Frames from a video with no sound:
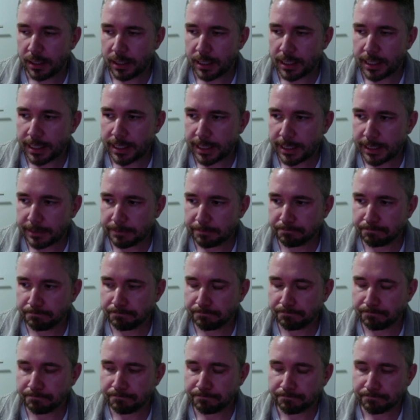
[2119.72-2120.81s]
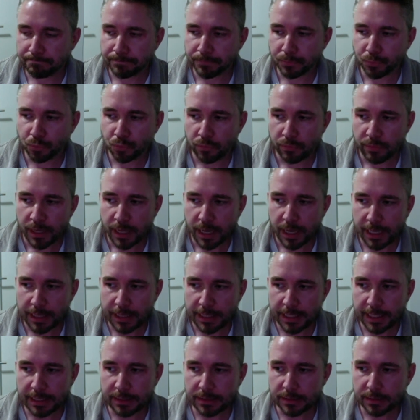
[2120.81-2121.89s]
Um, and
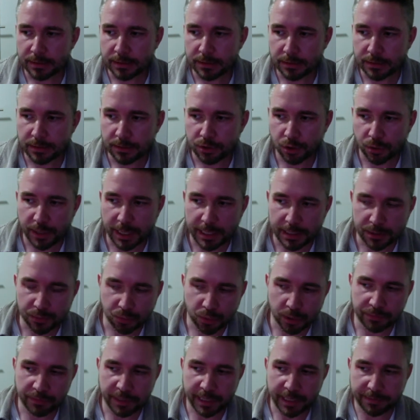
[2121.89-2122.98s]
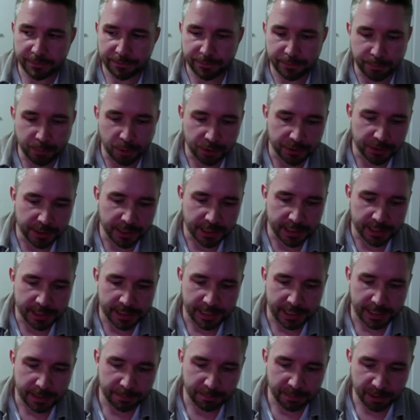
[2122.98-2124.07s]
then, so that's one way of
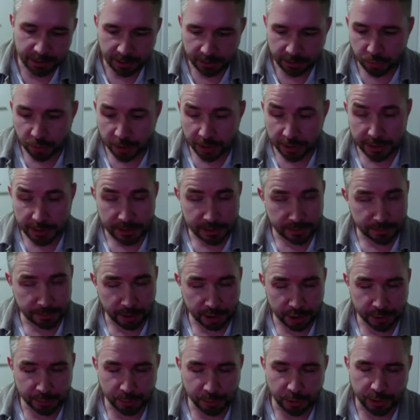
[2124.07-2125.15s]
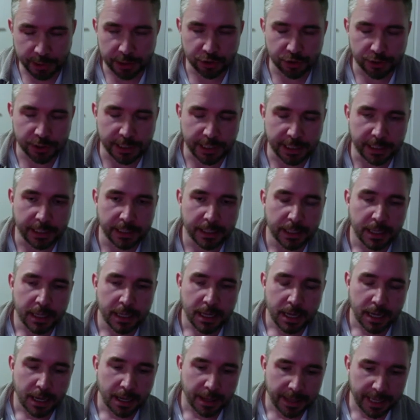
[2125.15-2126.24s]
monetizing. But the other one is much more interesting,
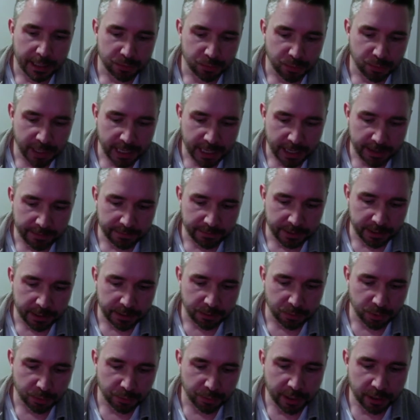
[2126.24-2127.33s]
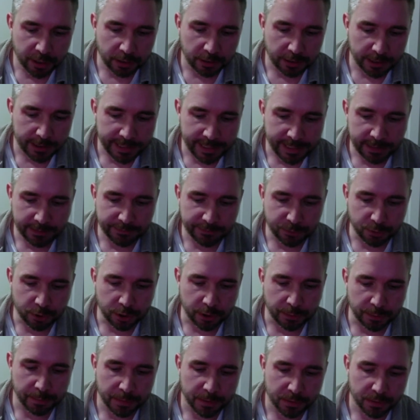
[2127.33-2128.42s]
and that's we have uh, what we call a lead form.